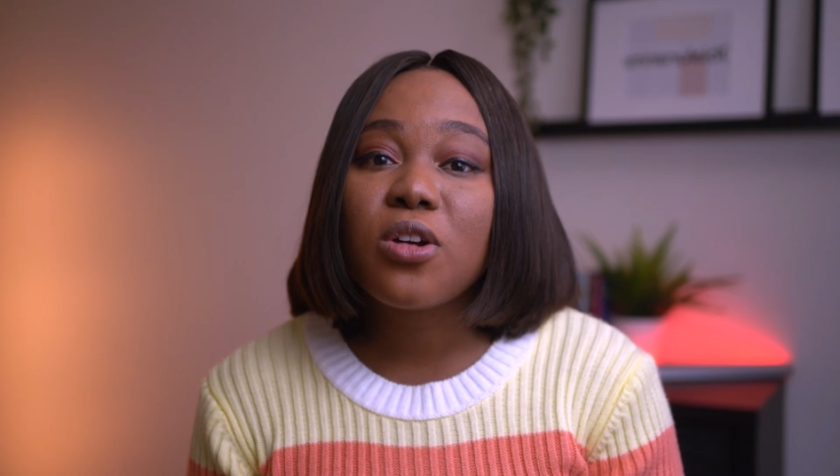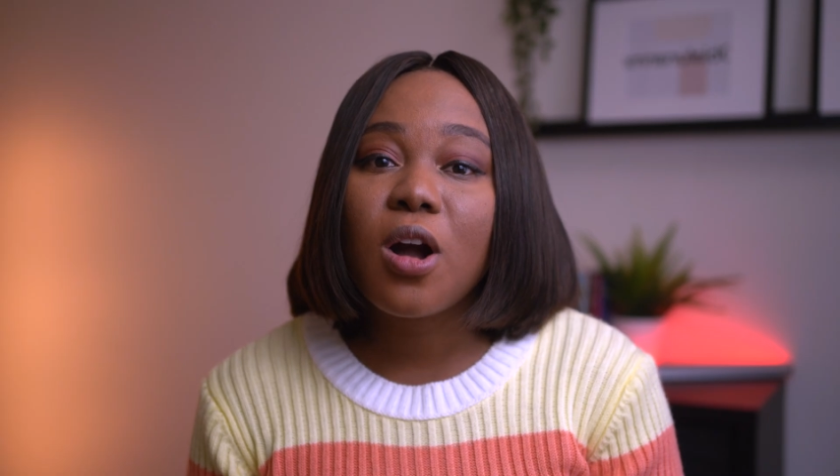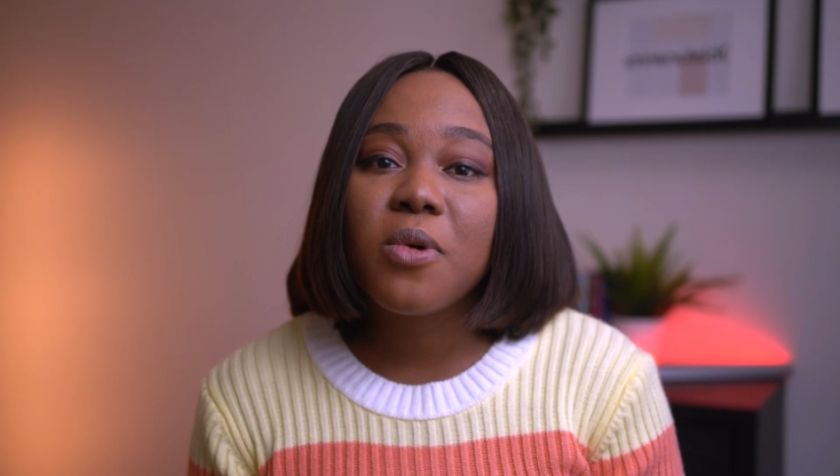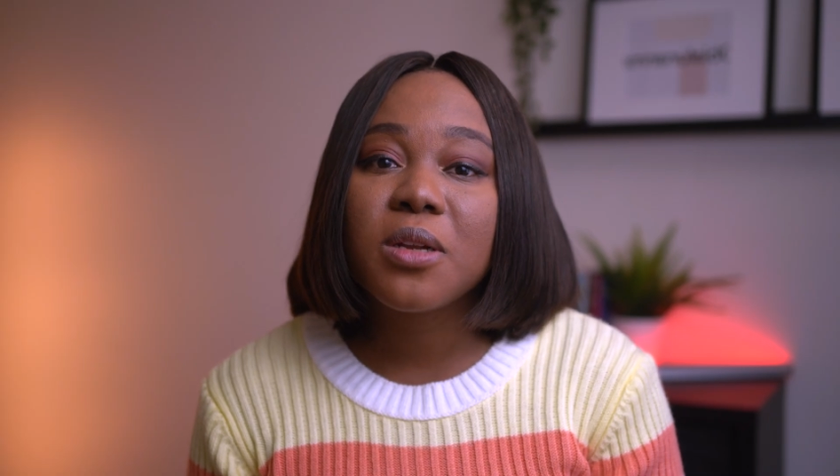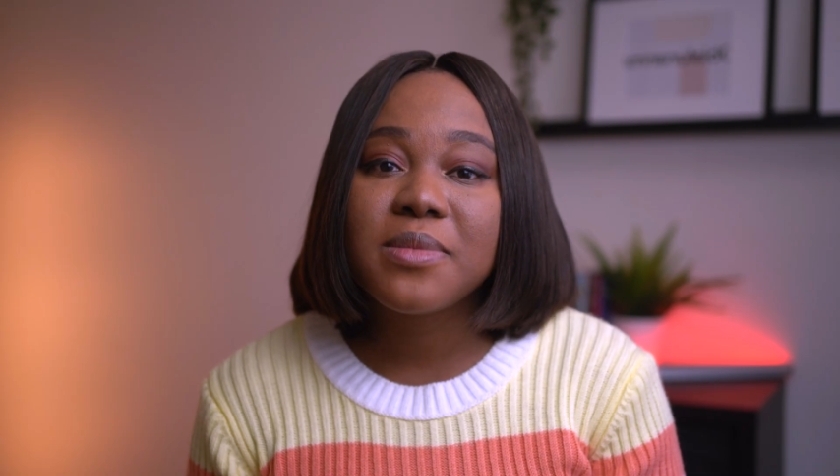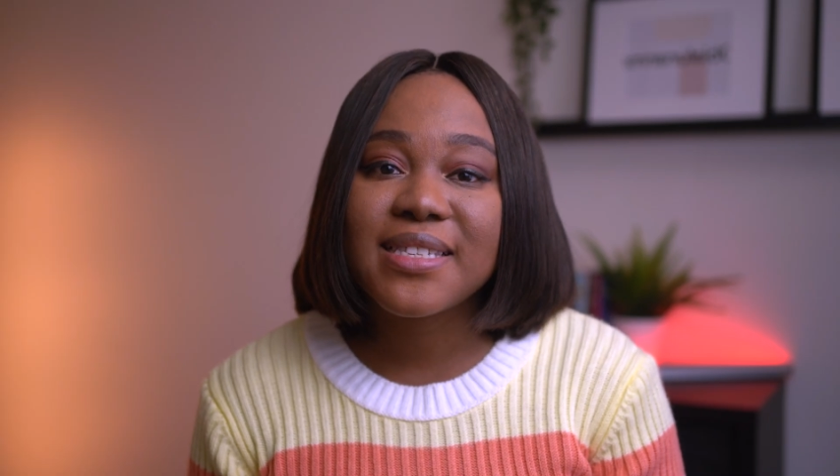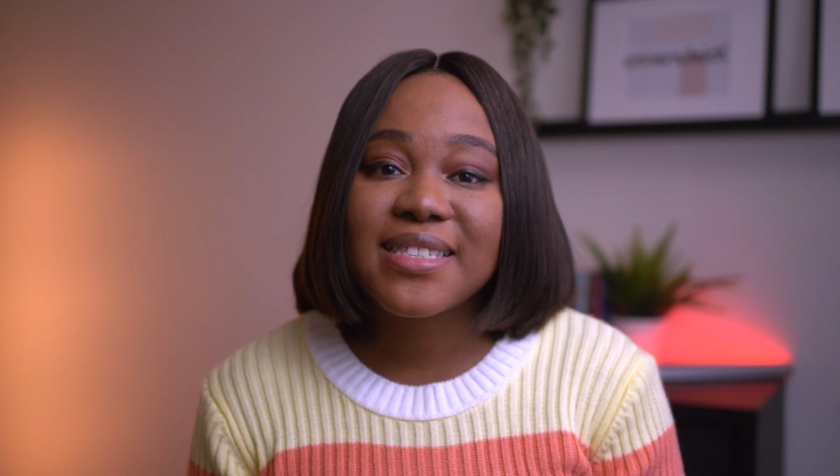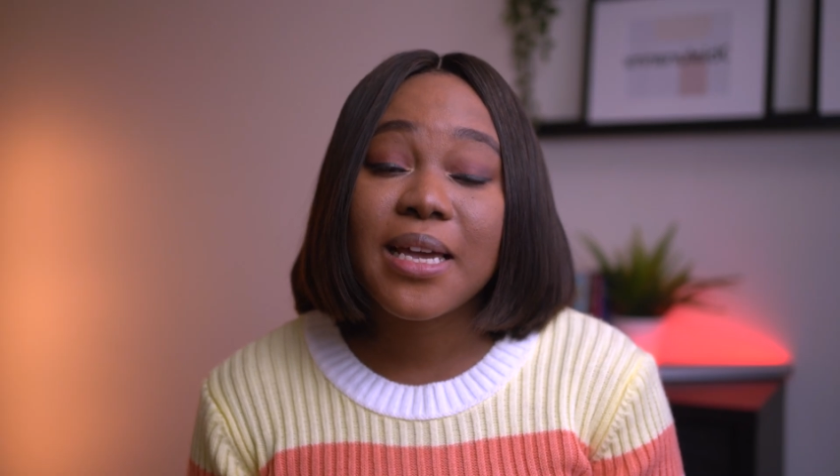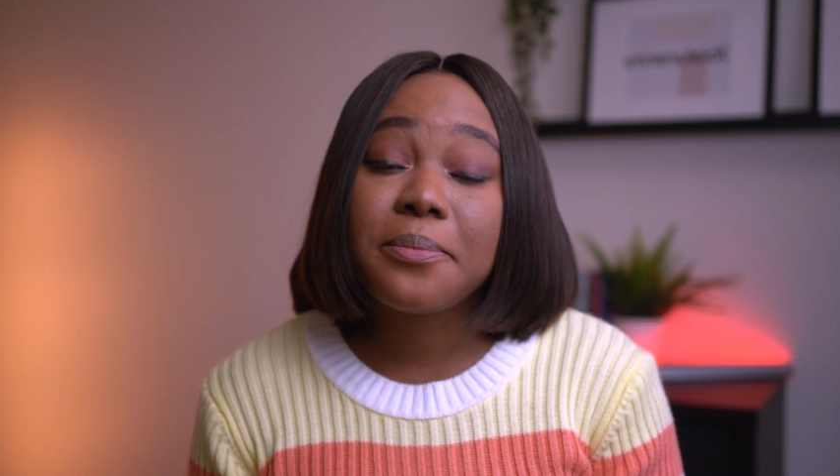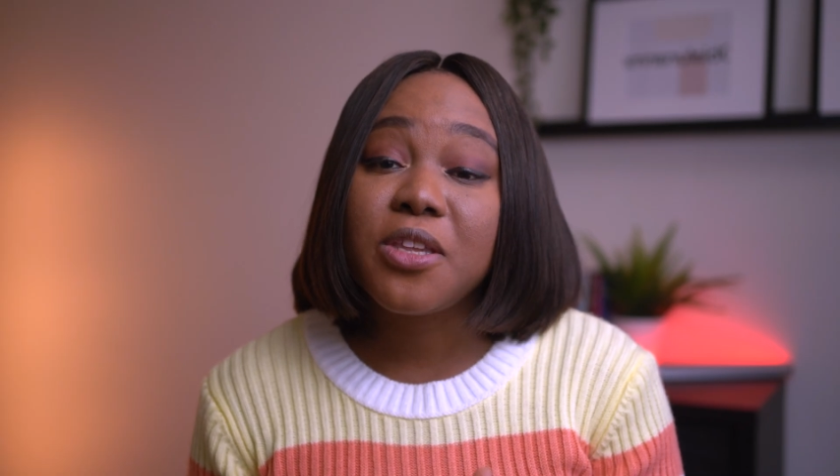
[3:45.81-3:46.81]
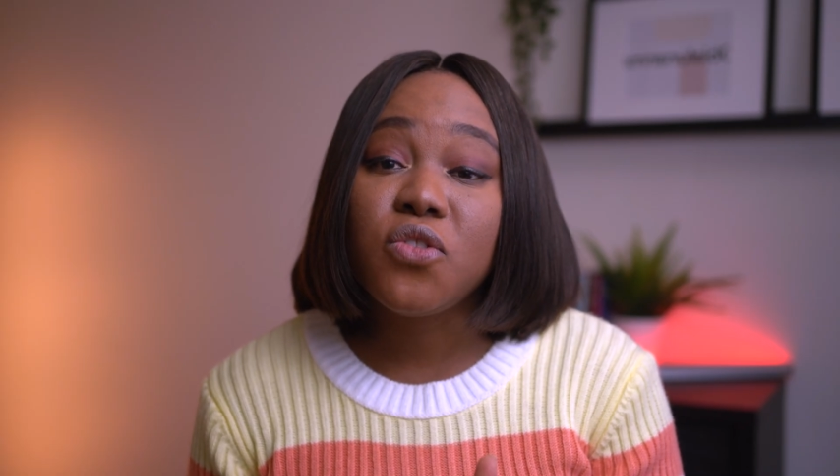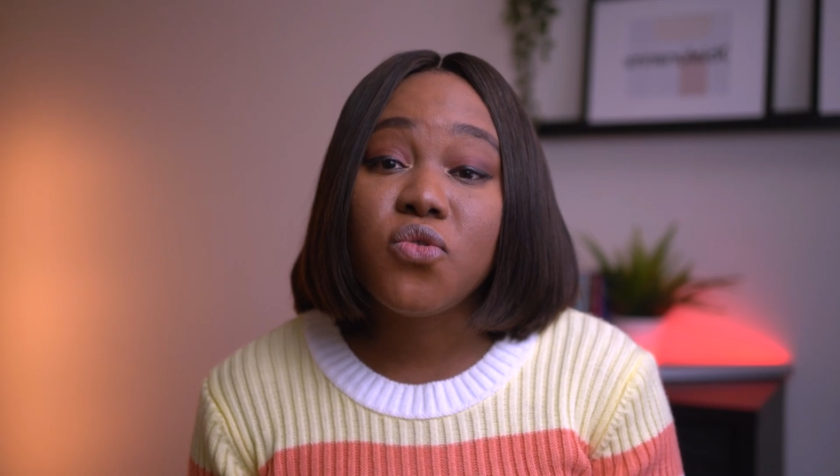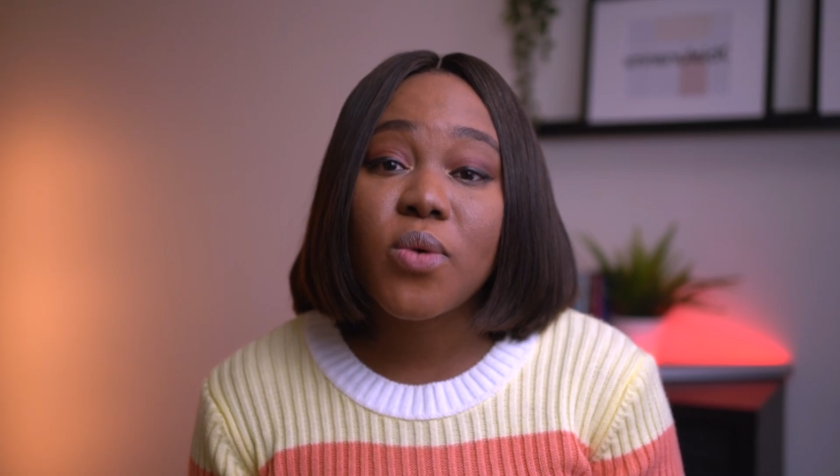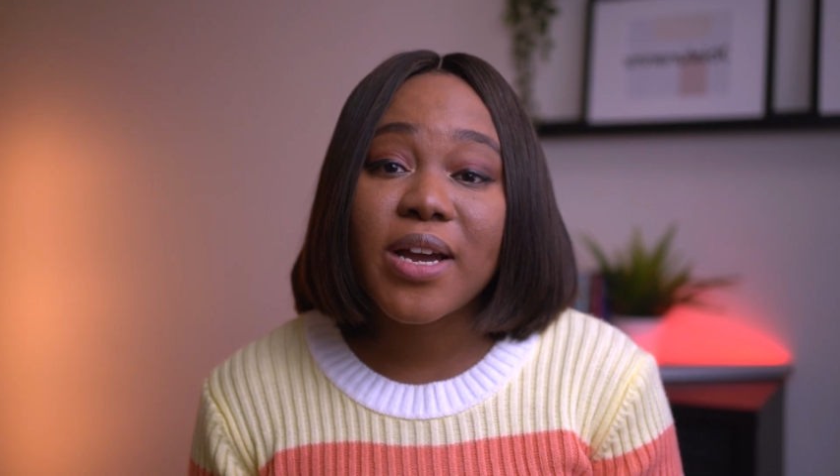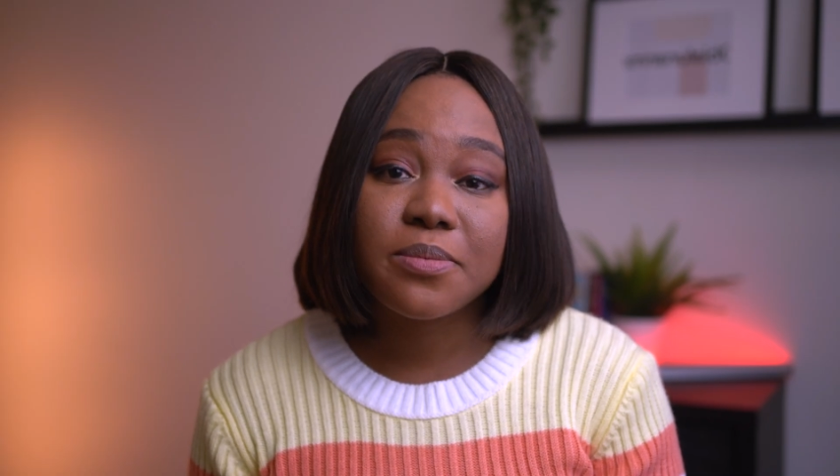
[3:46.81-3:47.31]
common misstep in
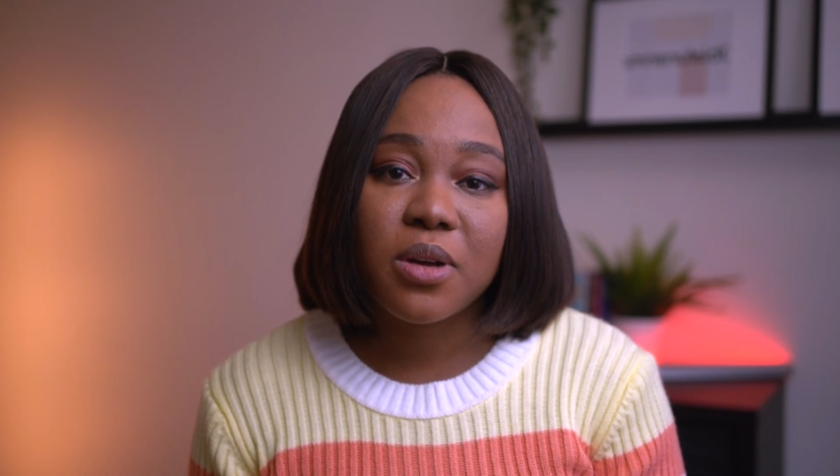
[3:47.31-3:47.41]
UX